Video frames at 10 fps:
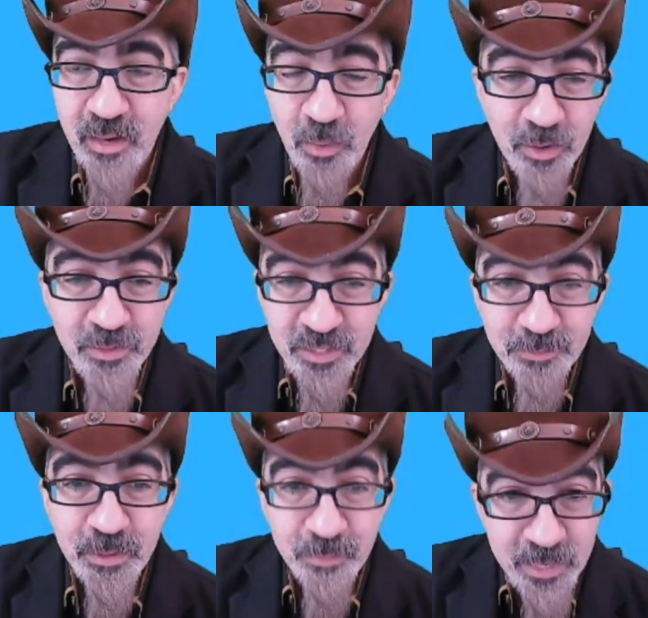I want to
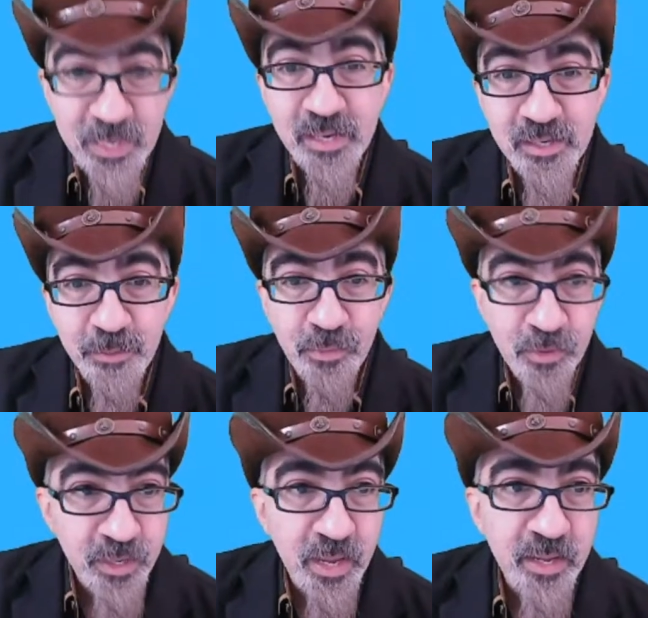just be me
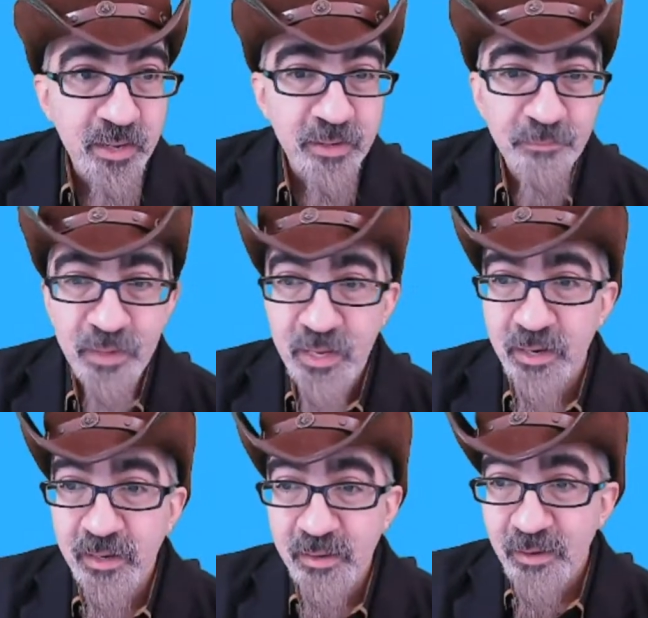communicating.
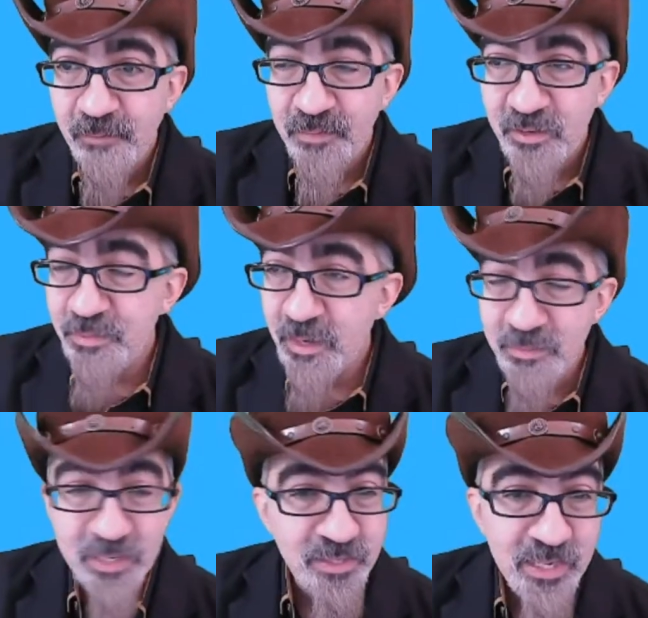And
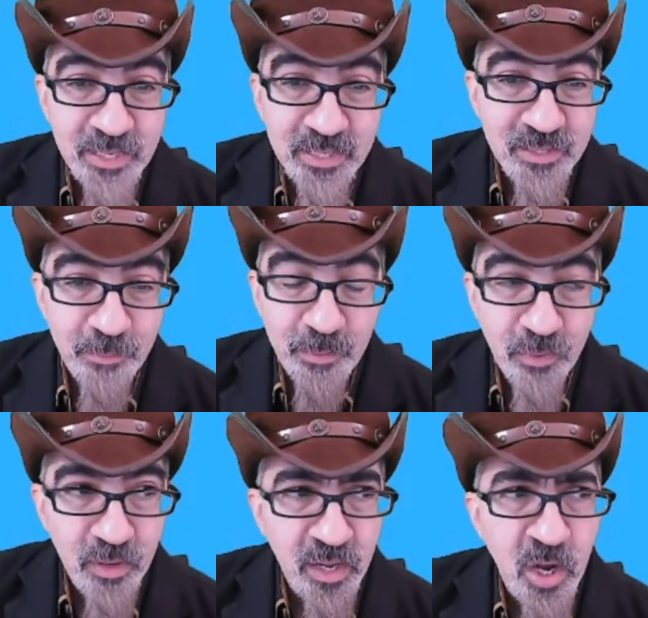sometimes I say things that
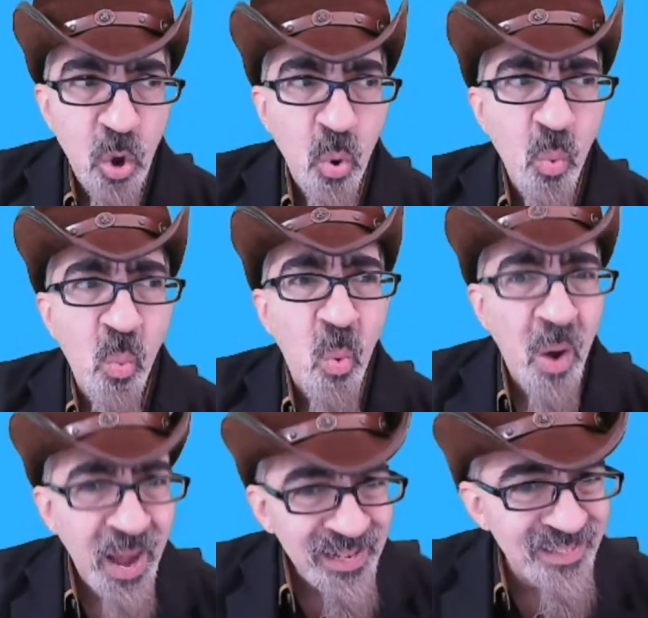people are like,
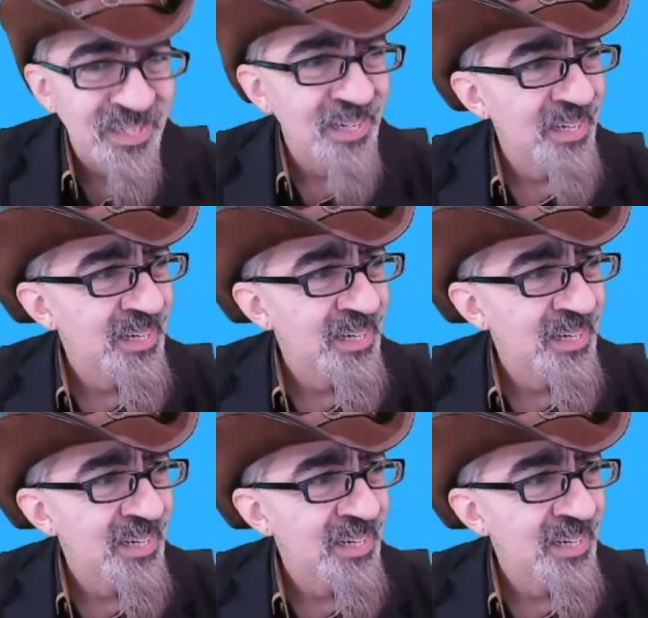"What?